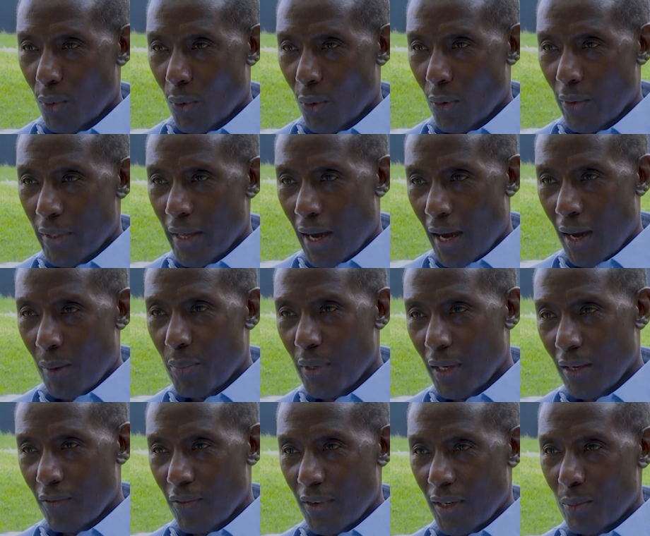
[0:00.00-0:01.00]
war, the
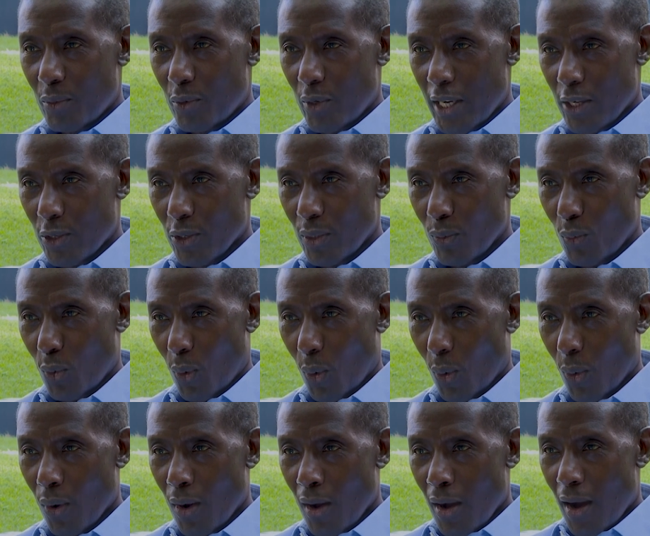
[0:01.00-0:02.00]
RPF liberation war,